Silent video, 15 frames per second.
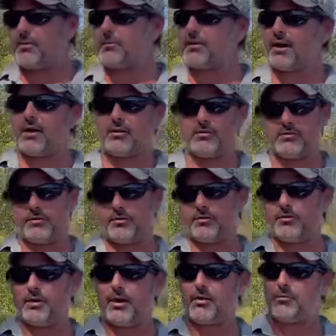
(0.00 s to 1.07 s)
We got our
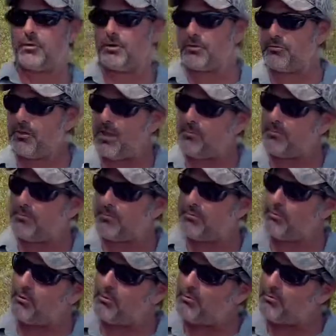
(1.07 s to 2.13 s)
little Rio Temp
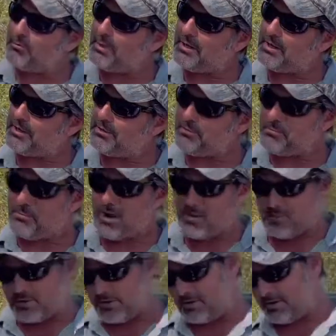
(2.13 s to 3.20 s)
little mini
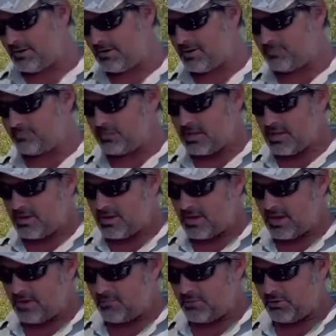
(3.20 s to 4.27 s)
thermometer here,
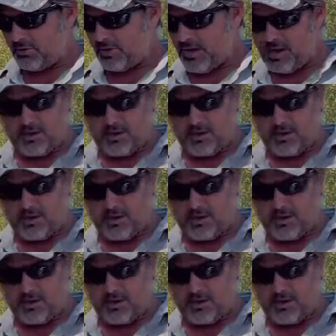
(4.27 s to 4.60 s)
and we're at